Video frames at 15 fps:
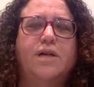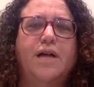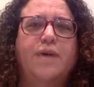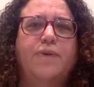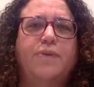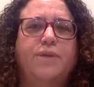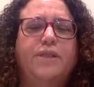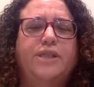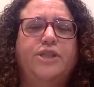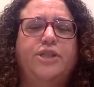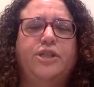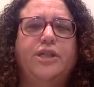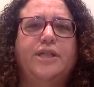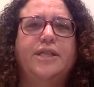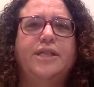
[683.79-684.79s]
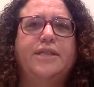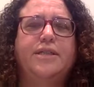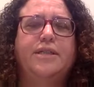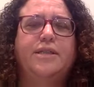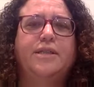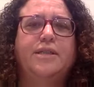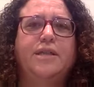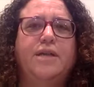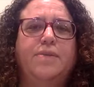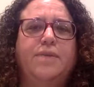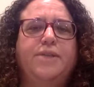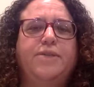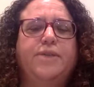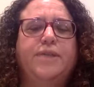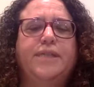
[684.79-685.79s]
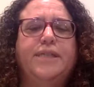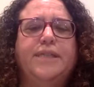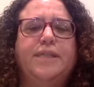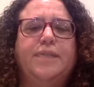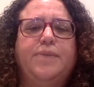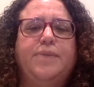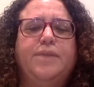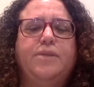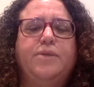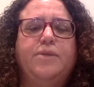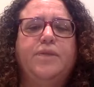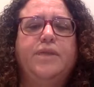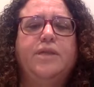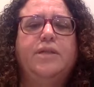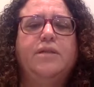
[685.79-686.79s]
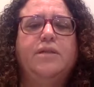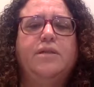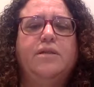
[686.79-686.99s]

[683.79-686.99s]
I really started coming to an acceptance with it,